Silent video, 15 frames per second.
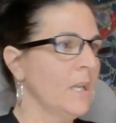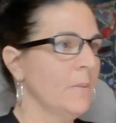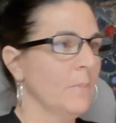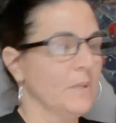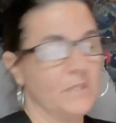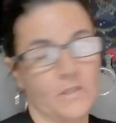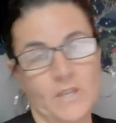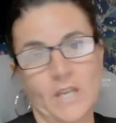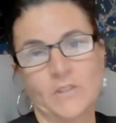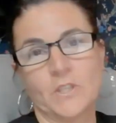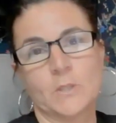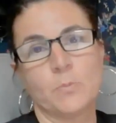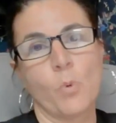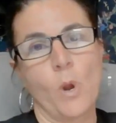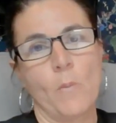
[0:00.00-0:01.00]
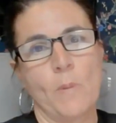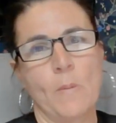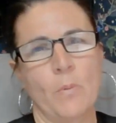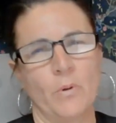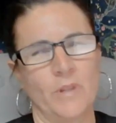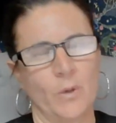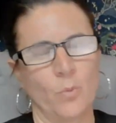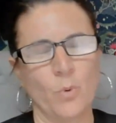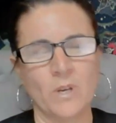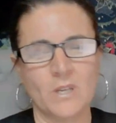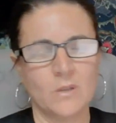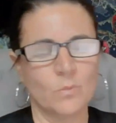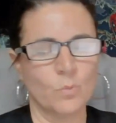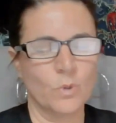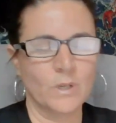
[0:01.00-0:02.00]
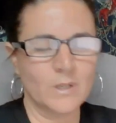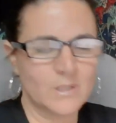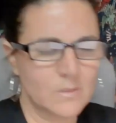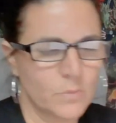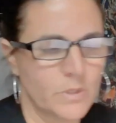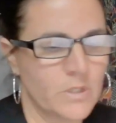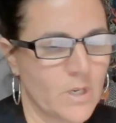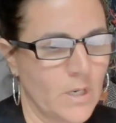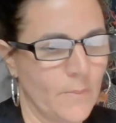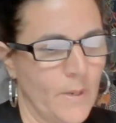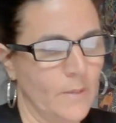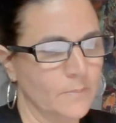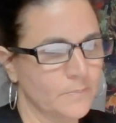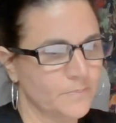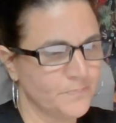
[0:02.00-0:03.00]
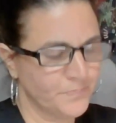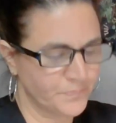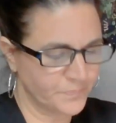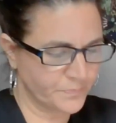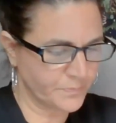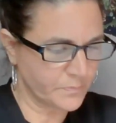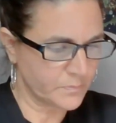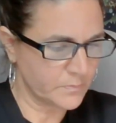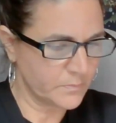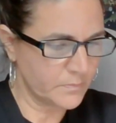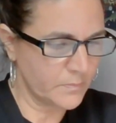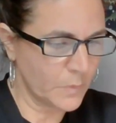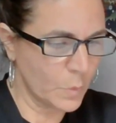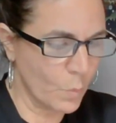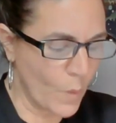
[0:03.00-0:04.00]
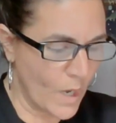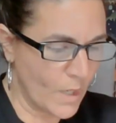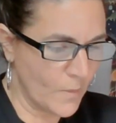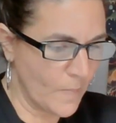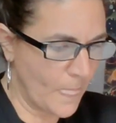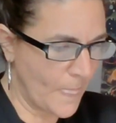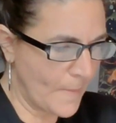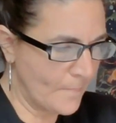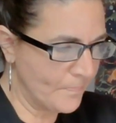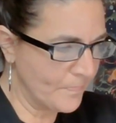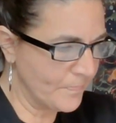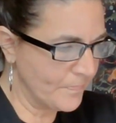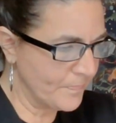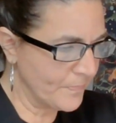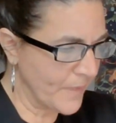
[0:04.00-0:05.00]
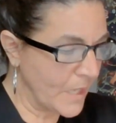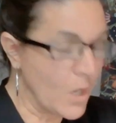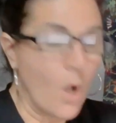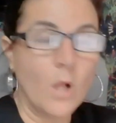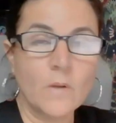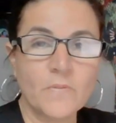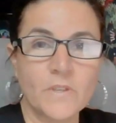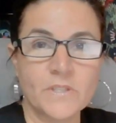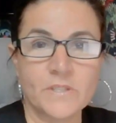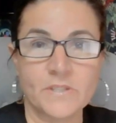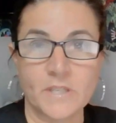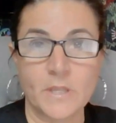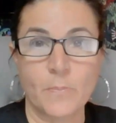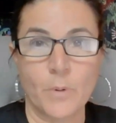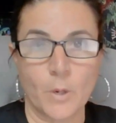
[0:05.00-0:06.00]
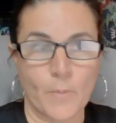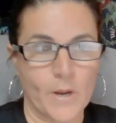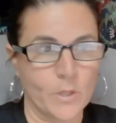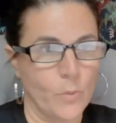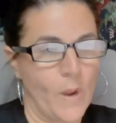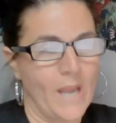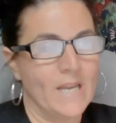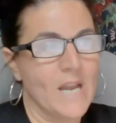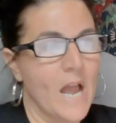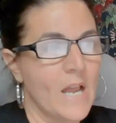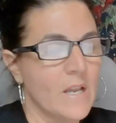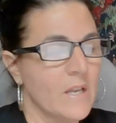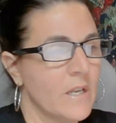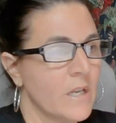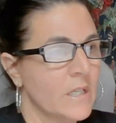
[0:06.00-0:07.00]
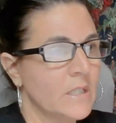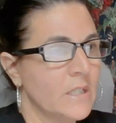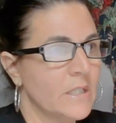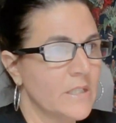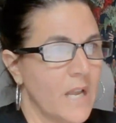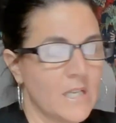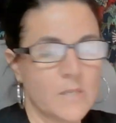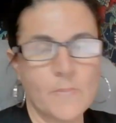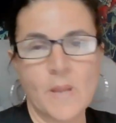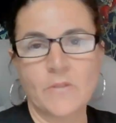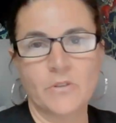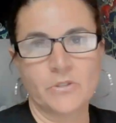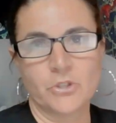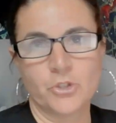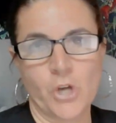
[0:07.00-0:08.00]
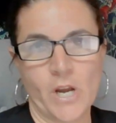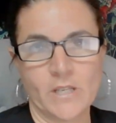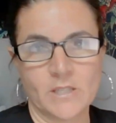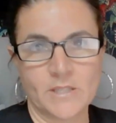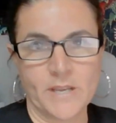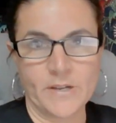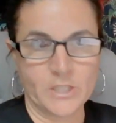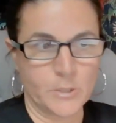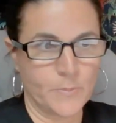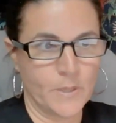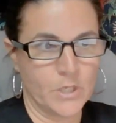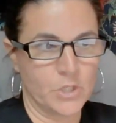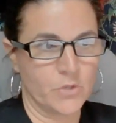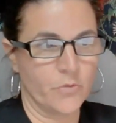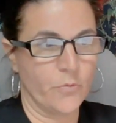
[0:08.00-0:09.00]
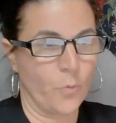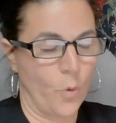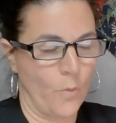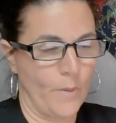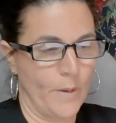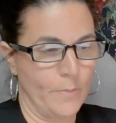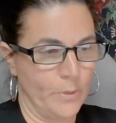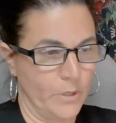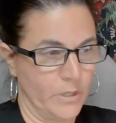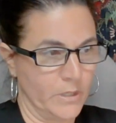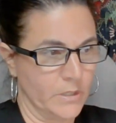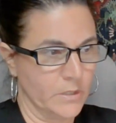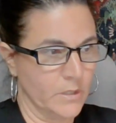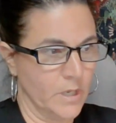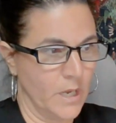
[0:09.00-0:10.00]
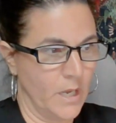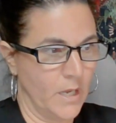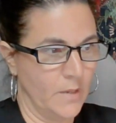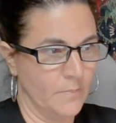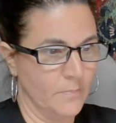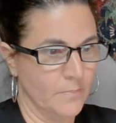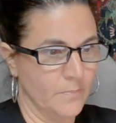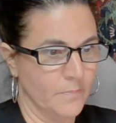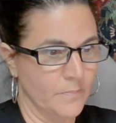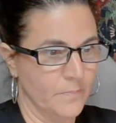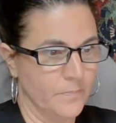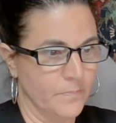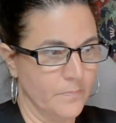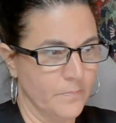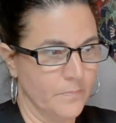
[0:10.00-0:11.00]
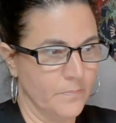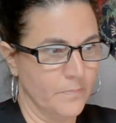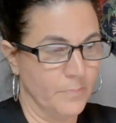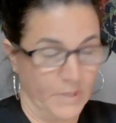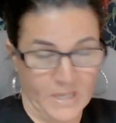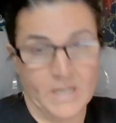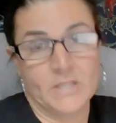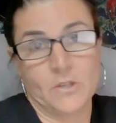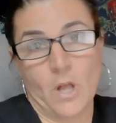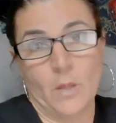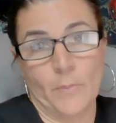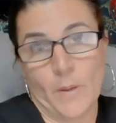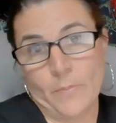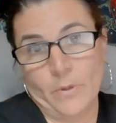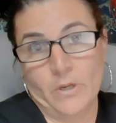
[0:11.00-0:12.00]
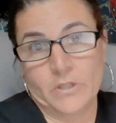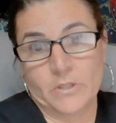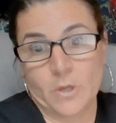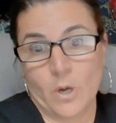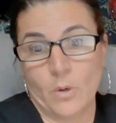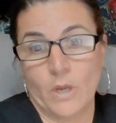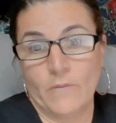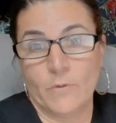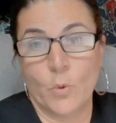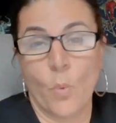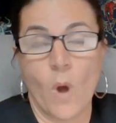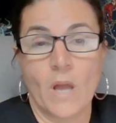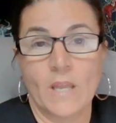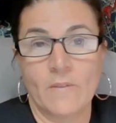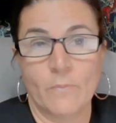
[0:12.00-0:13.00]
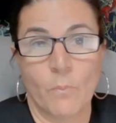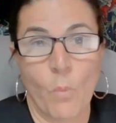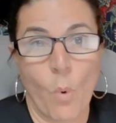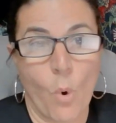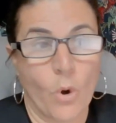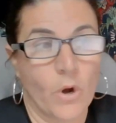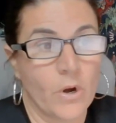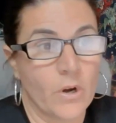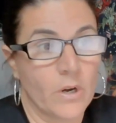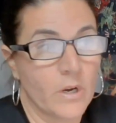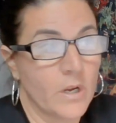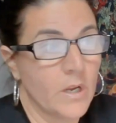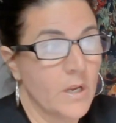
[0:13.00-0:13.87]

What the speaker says: Because I think at this point, people are like, what are you talking about? Well, and all of this is in the book, by the way, not to make this a giant sales pitch for my book, but it is all in my book. So if you want more